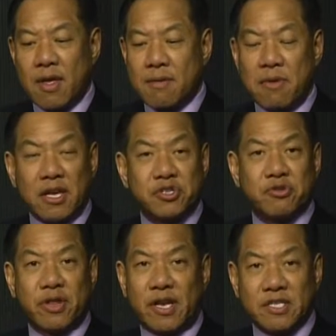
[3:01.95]
make
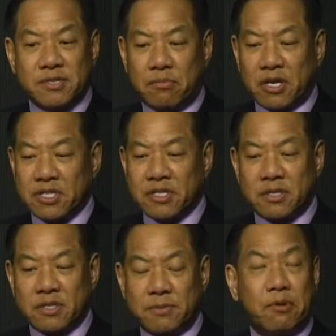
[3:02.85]
sure that his
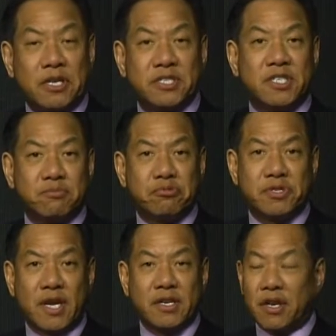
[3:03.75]
deposit is
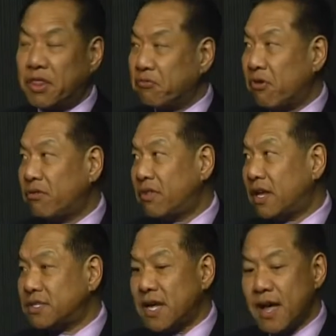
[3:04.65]
protected throughout
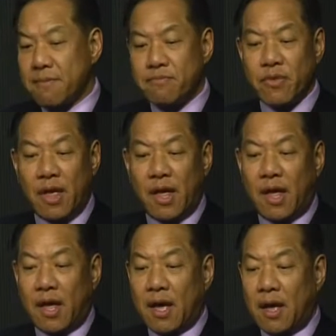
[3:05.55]
that time,
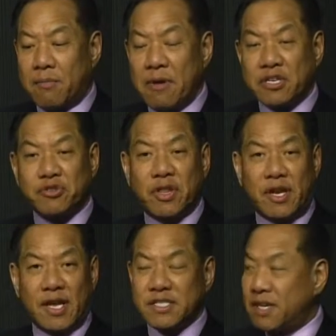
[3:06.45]
make sure that
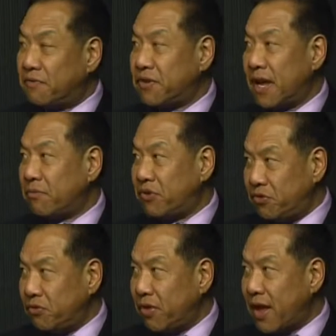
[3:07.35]
he has enough time to
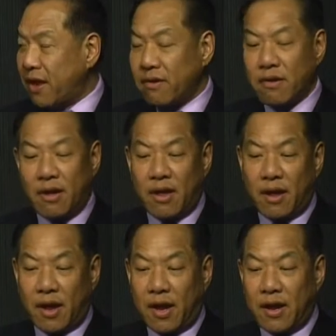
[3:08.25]
do that,
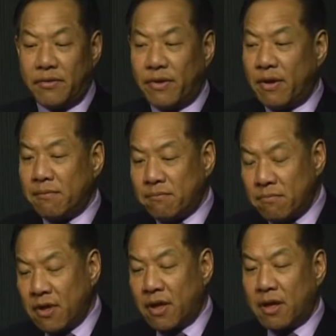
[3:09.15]
and
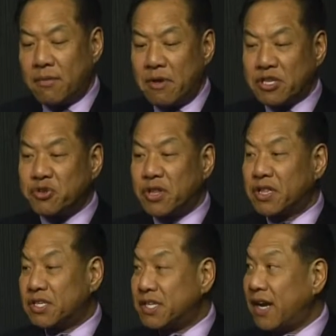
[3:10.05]
make sure that
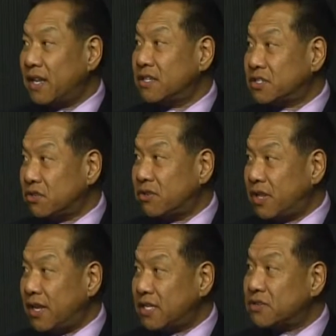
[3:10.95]
the title is good
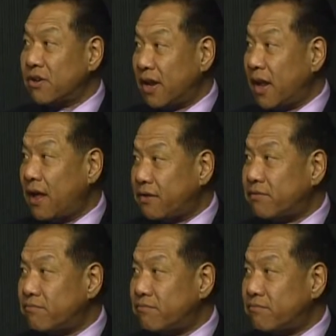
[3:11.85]
that he's going to get.